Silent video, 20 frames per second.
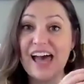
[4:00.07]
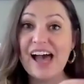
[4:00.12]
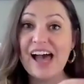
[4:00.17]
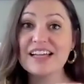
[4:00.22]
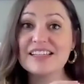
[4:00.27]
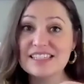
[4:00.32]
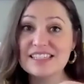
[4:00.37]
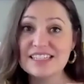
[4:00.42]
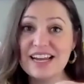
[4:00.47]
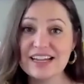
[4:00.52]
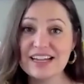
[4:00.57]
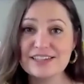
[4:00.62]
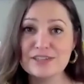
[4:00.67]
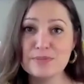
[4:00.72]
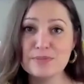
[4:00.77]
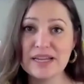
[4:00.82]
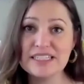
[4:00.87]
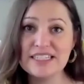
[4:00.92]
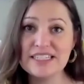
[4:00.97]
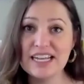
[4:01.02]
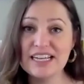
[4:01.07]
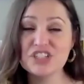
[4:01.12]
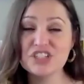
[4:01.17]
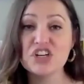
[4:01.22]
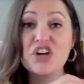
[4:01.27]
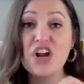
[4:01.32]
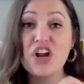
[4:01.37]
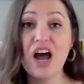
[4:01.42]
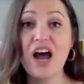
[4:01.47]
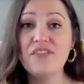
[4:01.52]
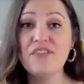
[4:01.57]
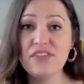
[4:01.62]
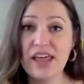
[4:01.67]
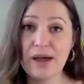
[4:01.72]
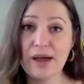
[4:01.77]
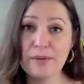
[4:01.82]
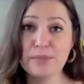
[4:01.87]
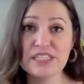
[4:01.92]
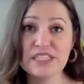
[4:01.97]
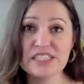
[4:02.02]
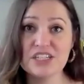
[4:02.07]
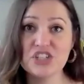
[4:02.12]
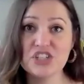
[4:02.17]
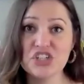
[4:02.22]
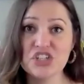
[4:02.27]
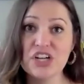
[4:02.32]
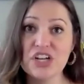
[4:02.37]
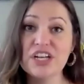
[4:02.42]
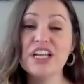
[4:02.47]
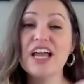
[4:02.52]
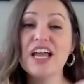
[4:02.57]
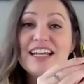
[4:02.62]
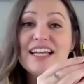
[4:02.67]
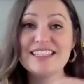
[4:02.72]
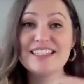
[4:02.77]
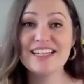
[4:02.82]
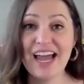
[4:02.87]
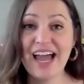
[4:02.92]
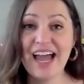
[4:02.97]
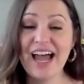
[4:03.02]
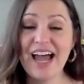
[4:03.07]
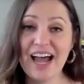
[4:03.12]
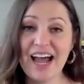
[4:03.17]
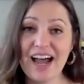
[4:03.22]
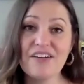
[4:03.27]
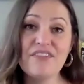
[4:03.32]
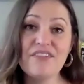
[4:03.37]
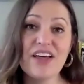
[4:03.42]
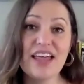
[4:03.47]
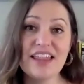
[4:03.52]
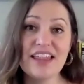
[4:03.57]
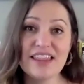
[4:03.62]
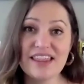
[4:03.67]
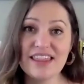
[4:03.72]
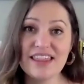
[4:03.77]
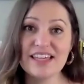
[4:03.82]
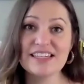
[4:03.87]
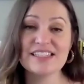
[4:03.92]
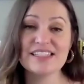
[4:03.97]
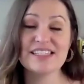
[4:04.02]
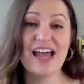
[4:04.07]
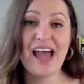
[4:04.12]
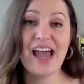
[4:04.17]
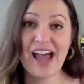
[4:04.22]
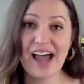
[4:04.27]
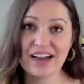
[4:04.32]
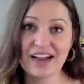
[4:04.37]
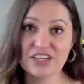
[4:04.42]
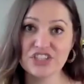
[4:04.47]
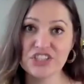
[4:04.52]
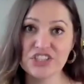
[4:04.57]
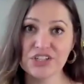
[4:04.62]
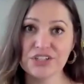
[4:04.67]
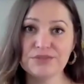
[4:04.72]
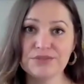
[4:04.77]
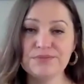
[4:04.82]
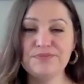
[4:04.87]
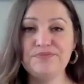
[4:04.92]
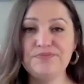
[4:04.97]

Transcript: that's an expectation of that position to have this action,